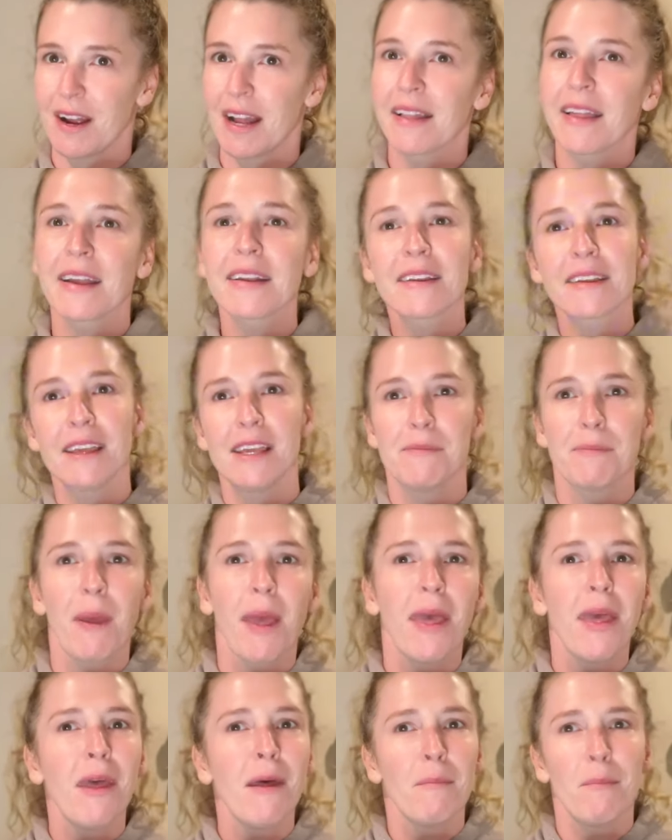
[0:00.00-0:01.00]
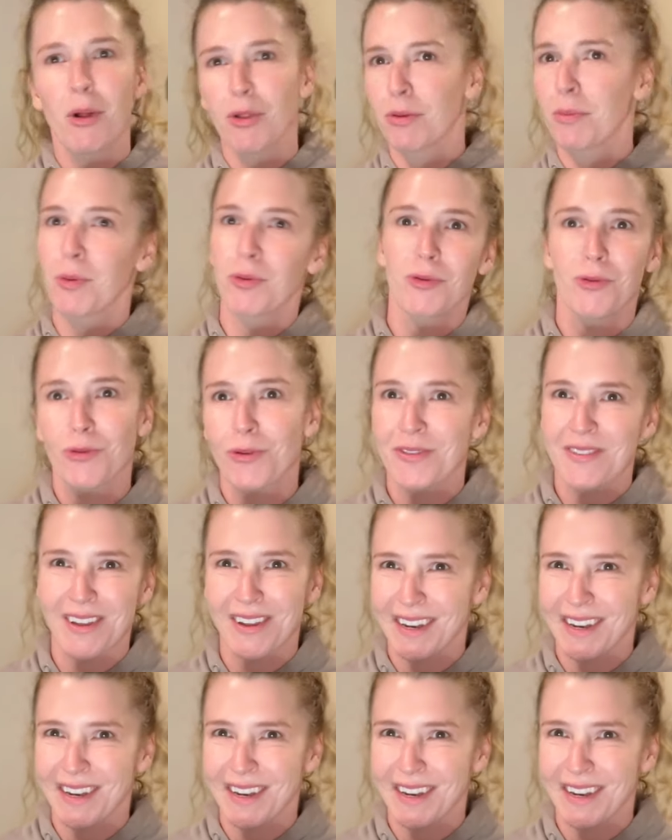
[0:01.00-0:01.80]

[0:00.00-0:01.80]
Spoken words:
I like to keep multiple tools on